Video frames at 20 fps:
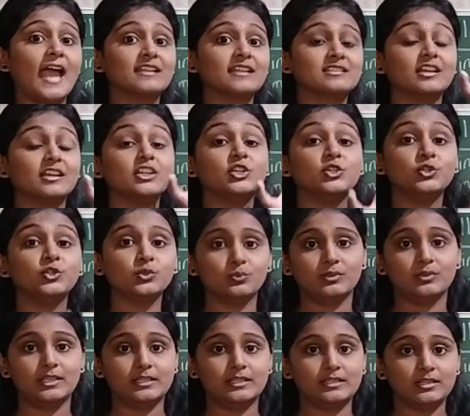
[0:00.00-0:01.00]
as a
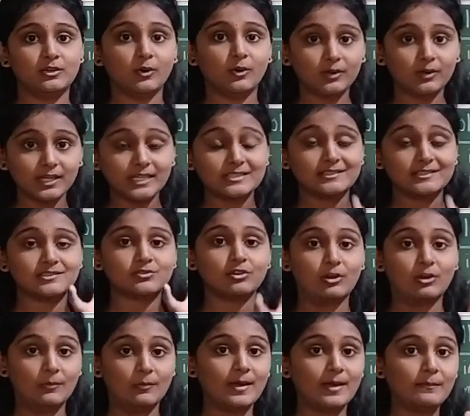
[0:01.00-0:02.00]
unit. Okay, just
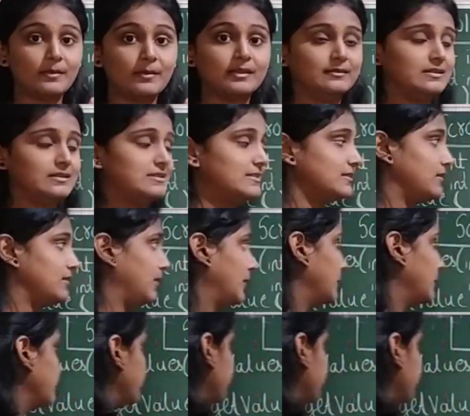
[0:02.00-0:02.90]
remember this thing.